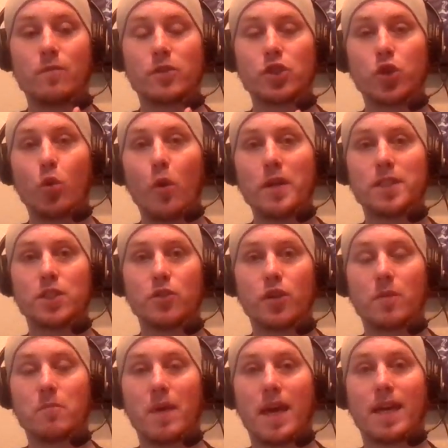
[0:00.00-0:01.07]
choice you
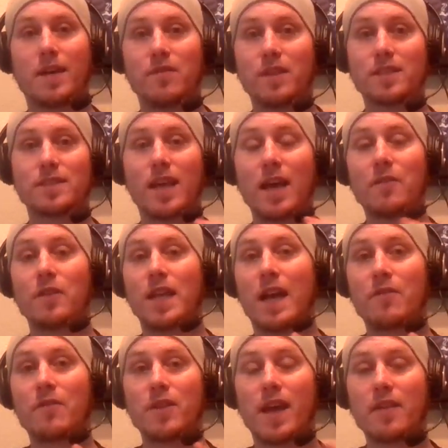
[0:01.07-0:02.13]
can make in this life and
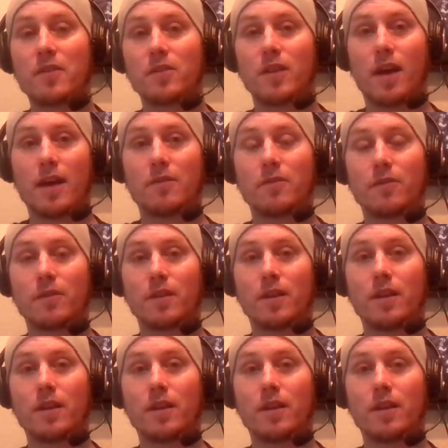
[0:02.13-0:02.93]
every other life